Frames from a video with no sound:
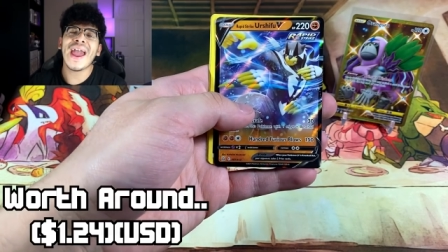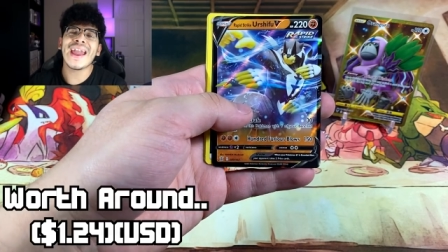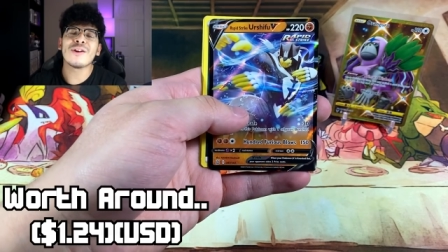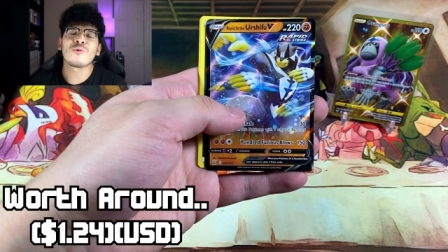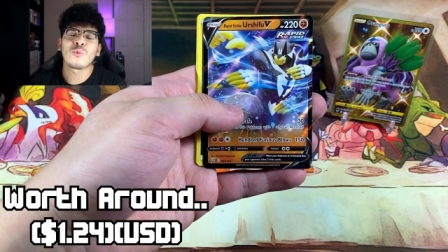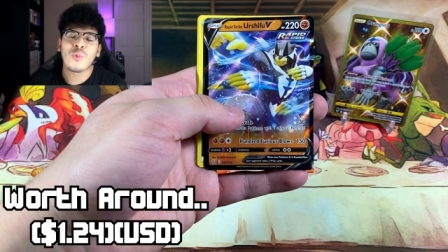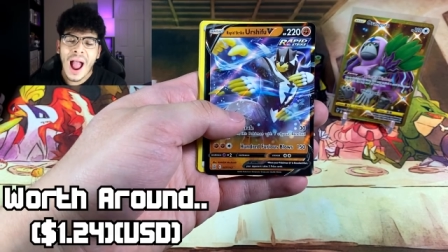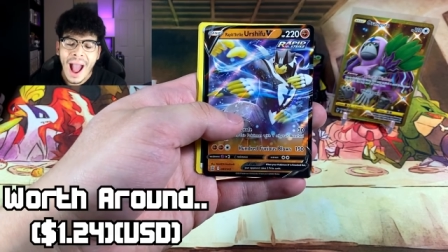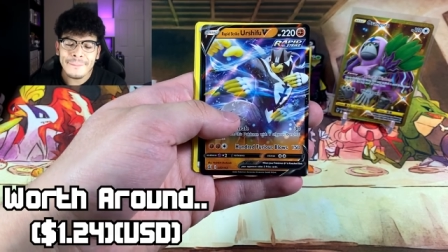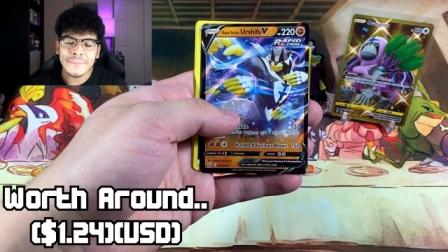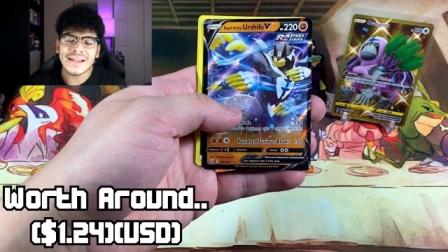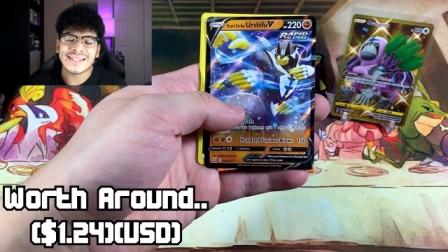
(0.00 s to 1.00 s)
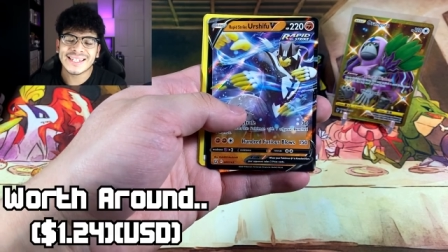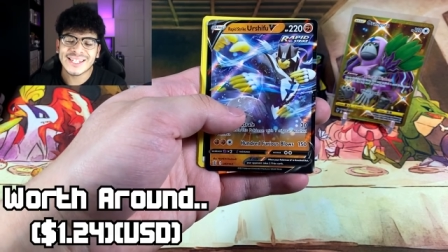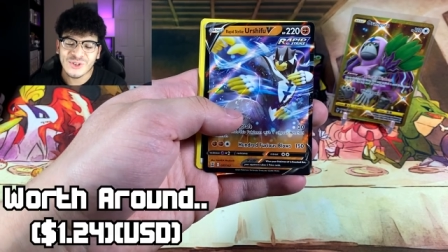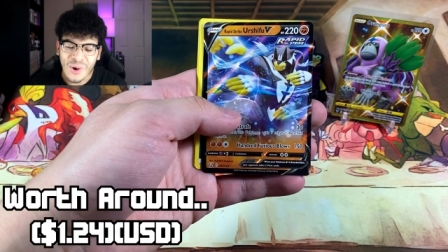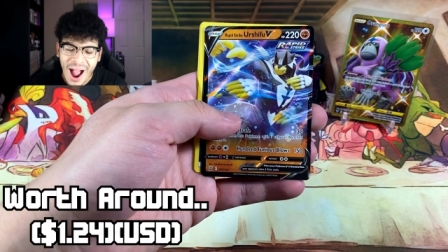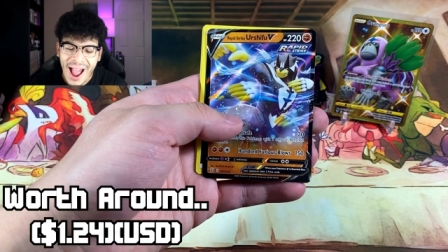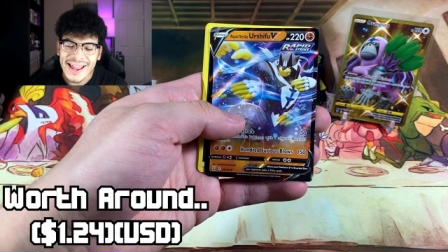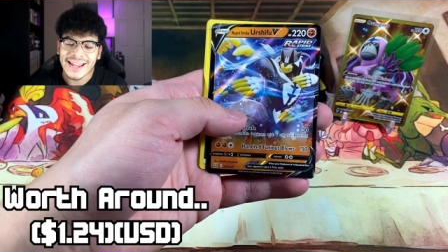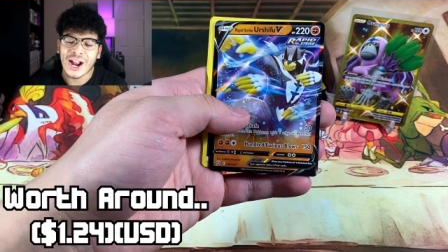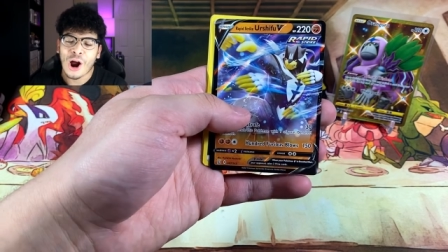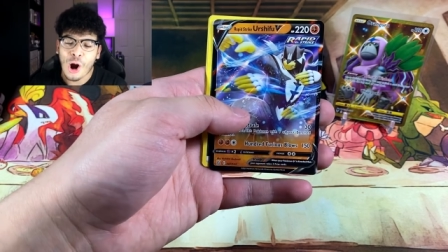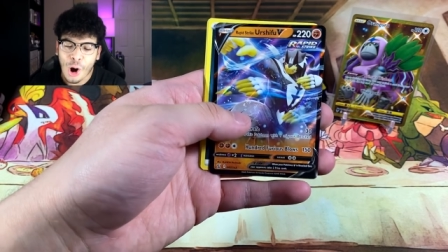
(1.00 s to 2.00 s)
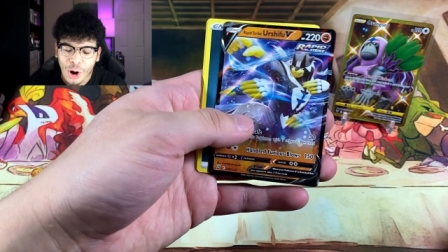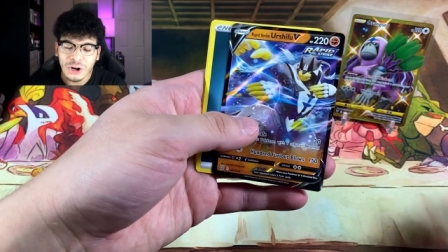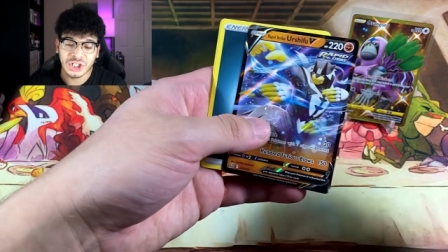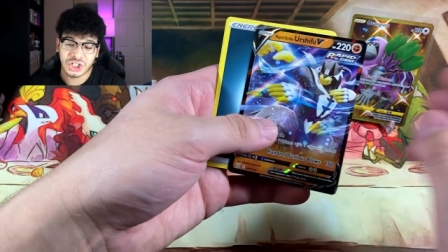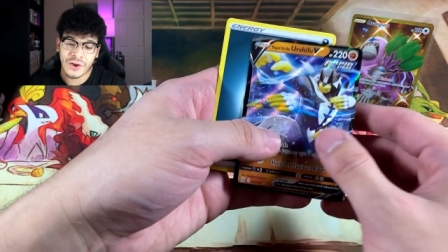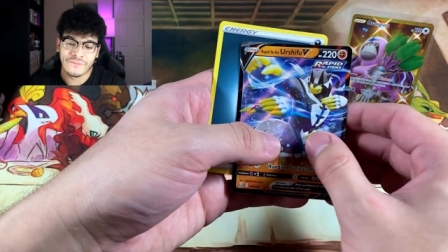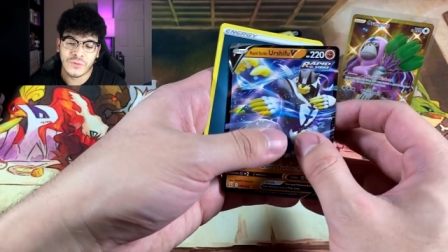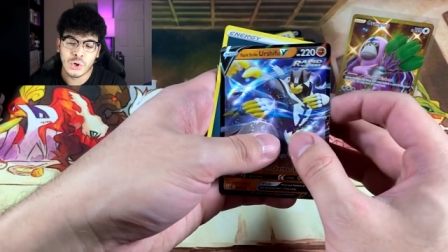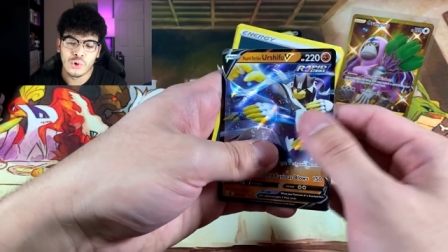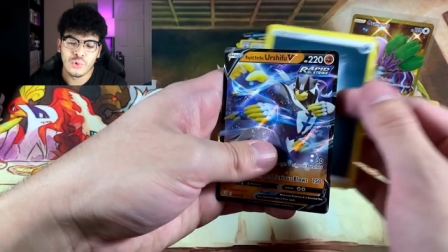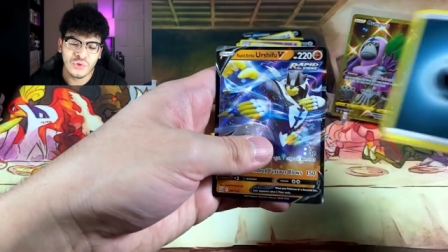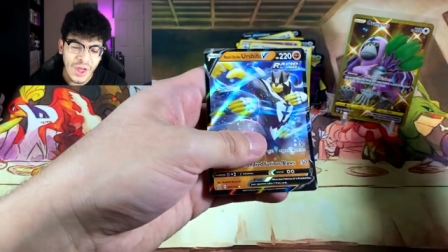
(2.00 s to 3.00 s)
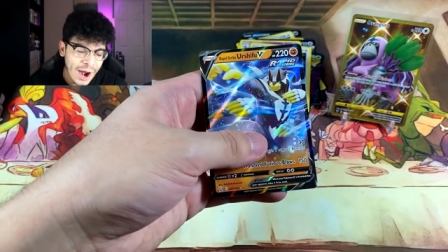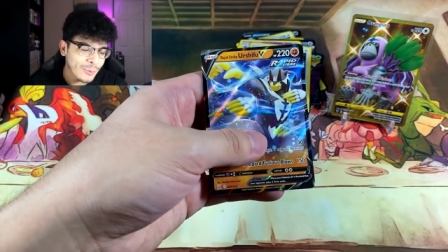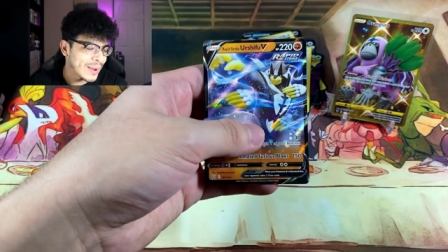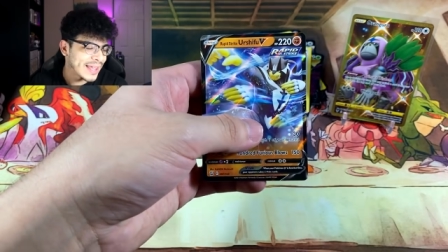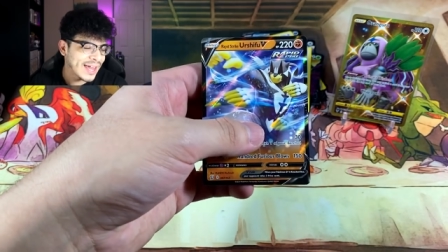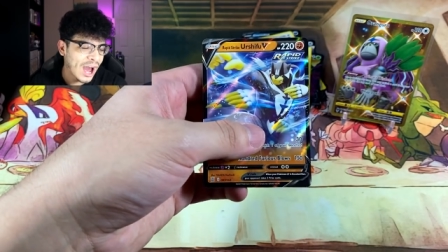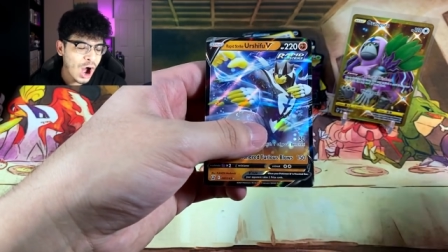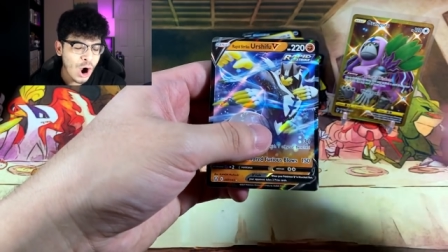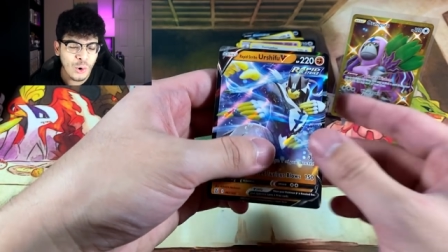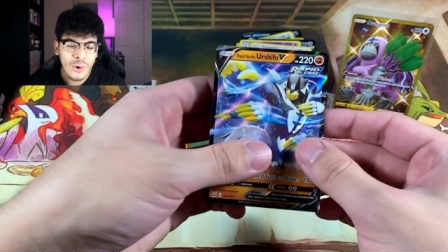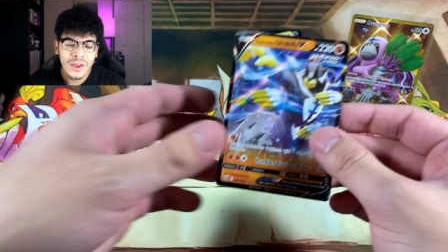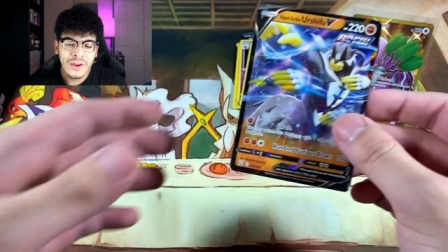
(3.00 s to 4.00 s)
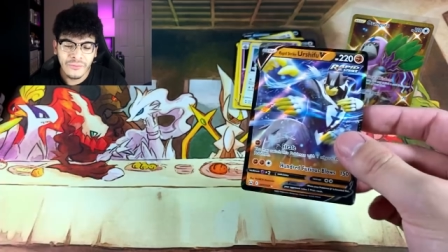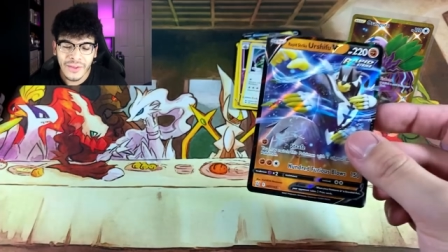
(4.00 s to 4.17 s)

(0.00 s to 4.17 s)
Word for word: a rapid strike Urshifu. There we go.